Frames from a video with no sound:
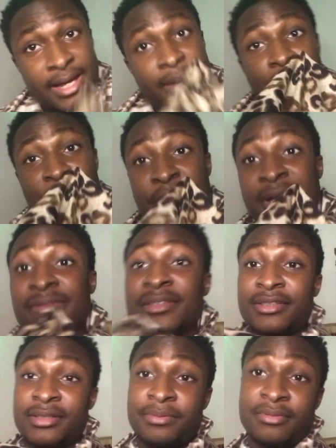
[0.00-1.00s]
But you have to
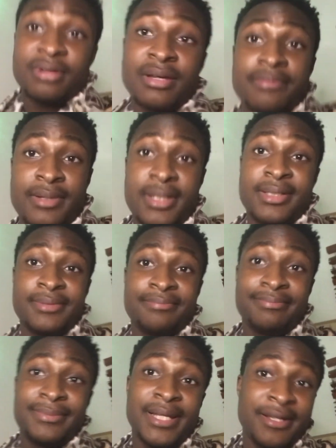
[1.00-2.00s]
subscribe, please.
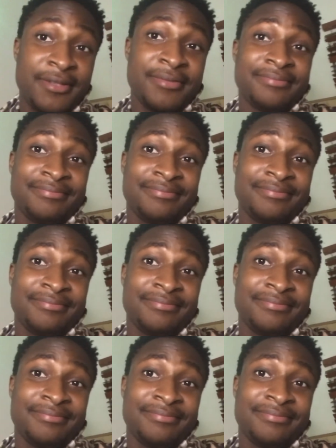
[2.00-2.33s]
Thank you.